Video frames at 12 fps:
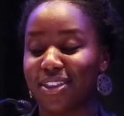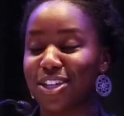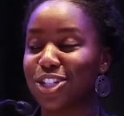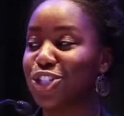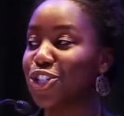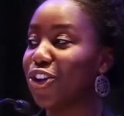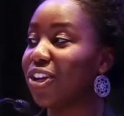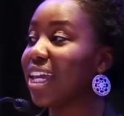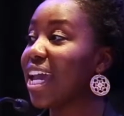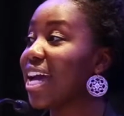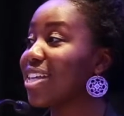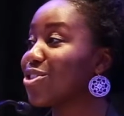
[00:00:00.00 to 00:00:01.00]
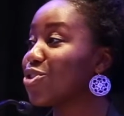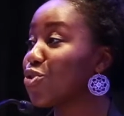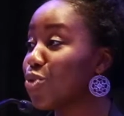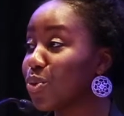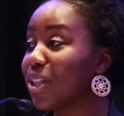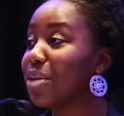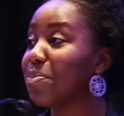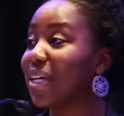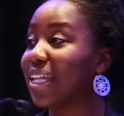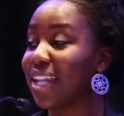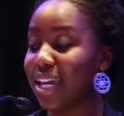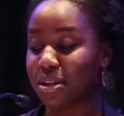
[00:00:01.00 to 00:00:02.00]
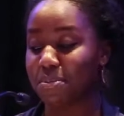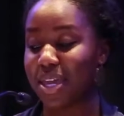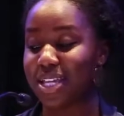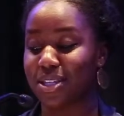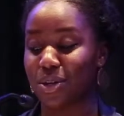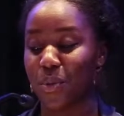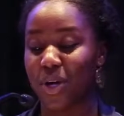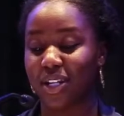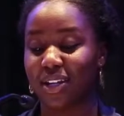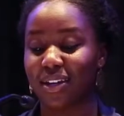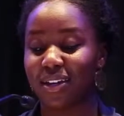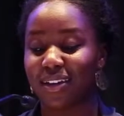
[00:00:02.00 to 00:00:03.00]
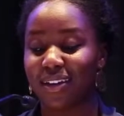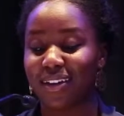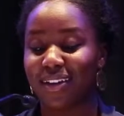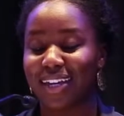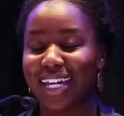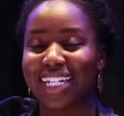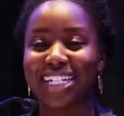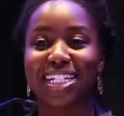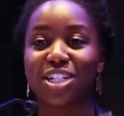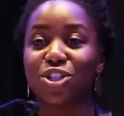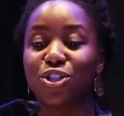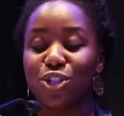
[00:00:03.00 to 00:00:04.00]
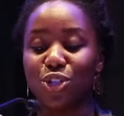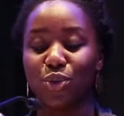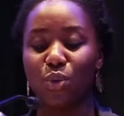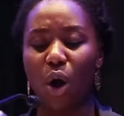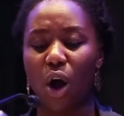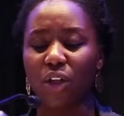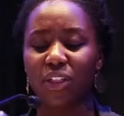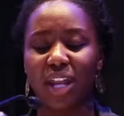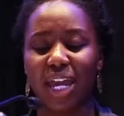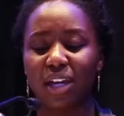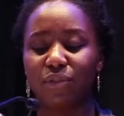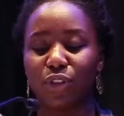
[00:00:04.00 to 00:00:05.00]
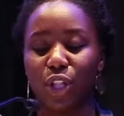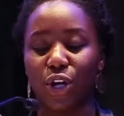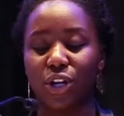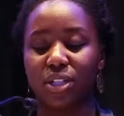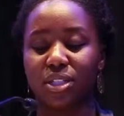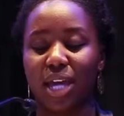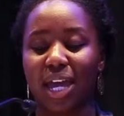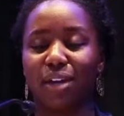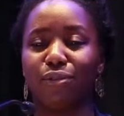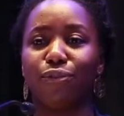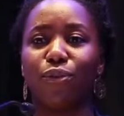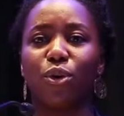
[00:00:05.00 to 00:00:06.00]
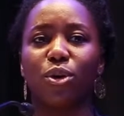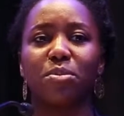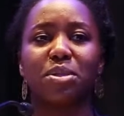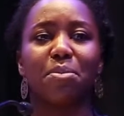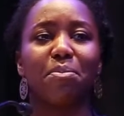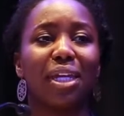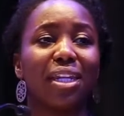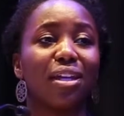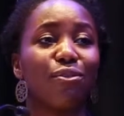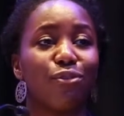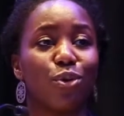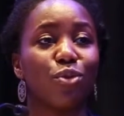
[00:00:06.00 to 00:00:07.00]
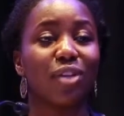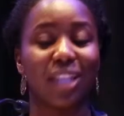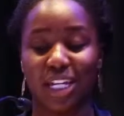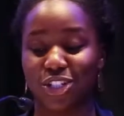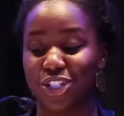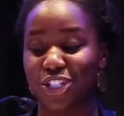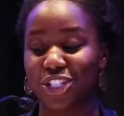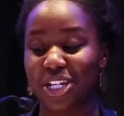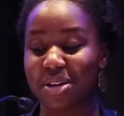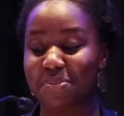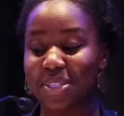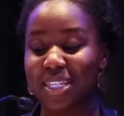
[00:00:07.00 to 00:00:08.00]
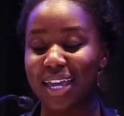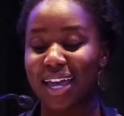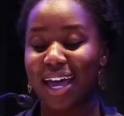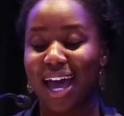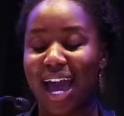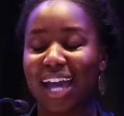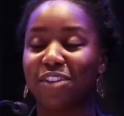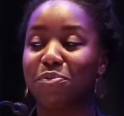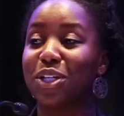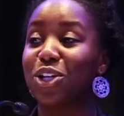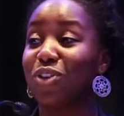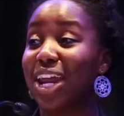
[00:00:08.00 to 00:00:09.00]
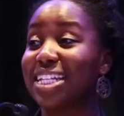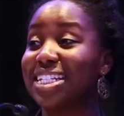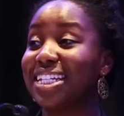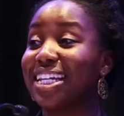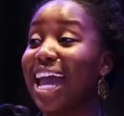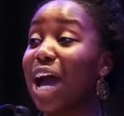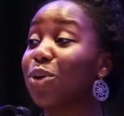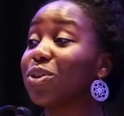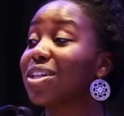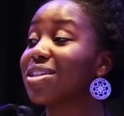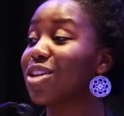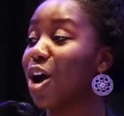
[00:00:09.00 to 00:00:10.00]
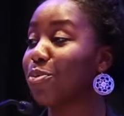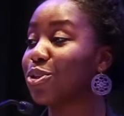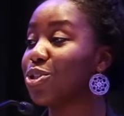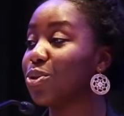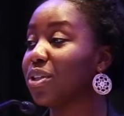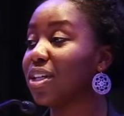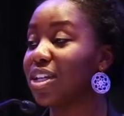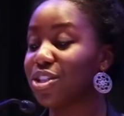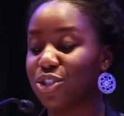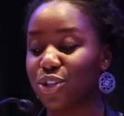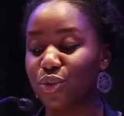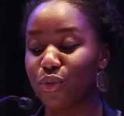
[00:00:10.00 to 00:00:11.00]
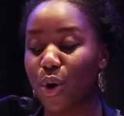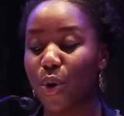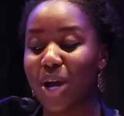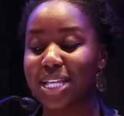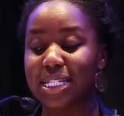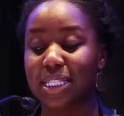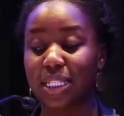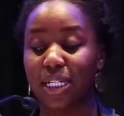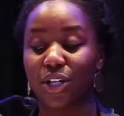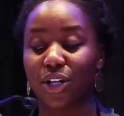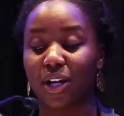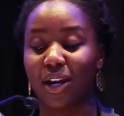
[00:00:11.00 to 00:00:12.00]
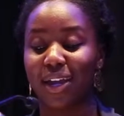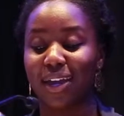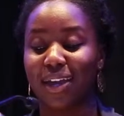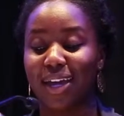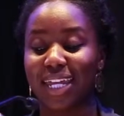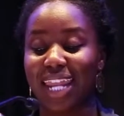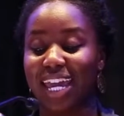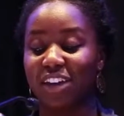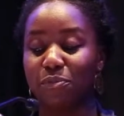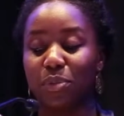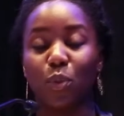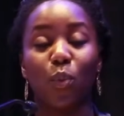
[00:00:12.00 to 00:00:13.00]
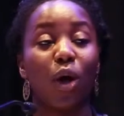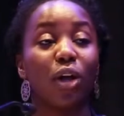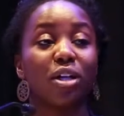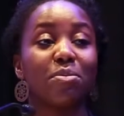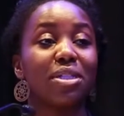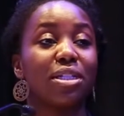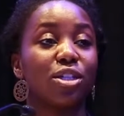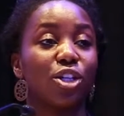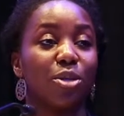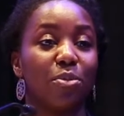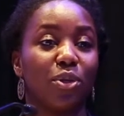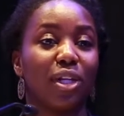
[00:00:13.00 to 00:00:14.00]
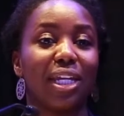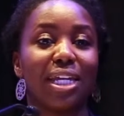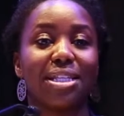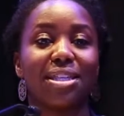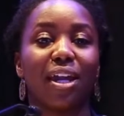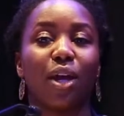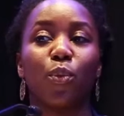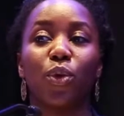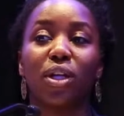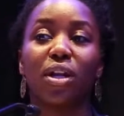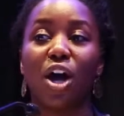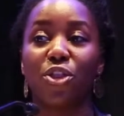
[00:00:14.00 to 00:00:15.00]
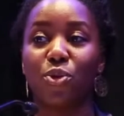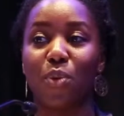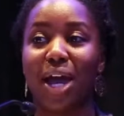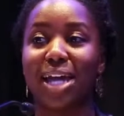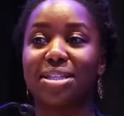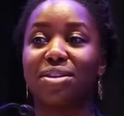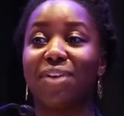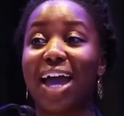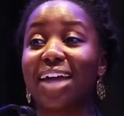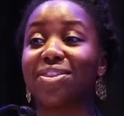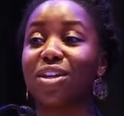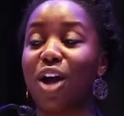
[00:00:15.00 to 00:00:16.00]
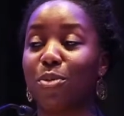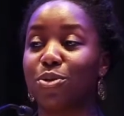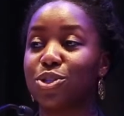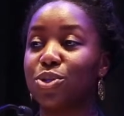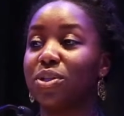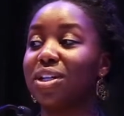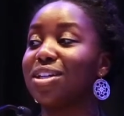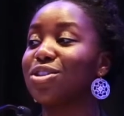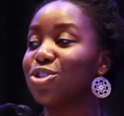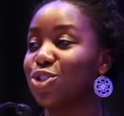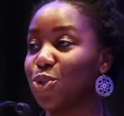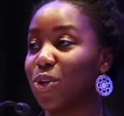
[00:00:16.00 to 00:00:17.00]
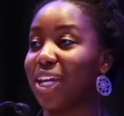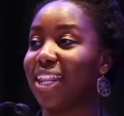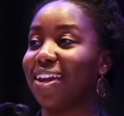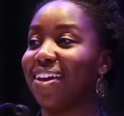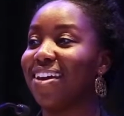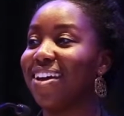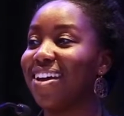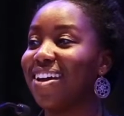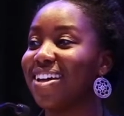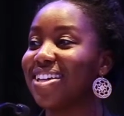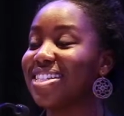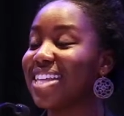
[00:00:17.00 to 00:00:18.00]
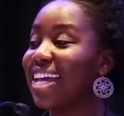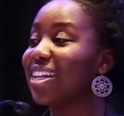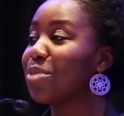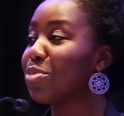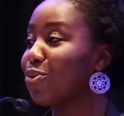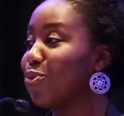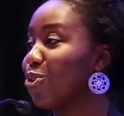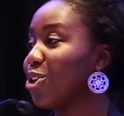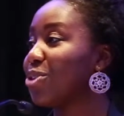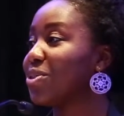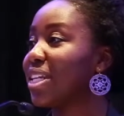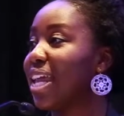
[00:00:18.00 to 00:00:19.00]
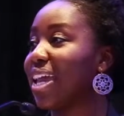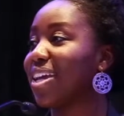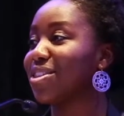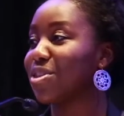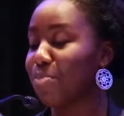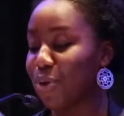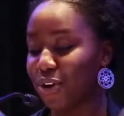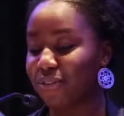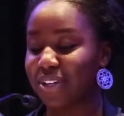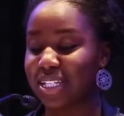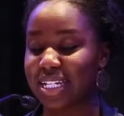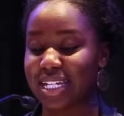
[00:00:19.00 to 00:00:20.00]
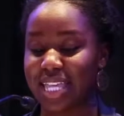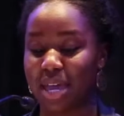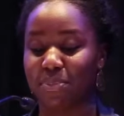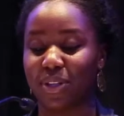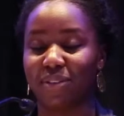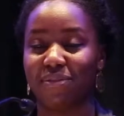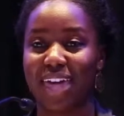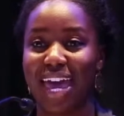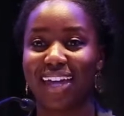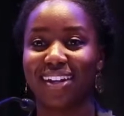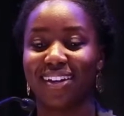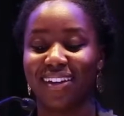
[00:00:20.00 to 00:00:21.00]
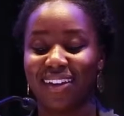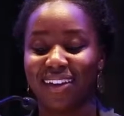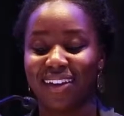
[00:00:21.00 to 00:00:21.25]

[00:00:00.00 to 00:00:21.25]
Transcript: This journey has truly been an amazing one. In addition to all that I have learned, I have formed meaningful relationships. I have been granted countless opportunities to grow as a leader, and I have been welcomed into communities that I wouldn't otherwise have had the opportunity to join. Standing before you today is the perfect example of that.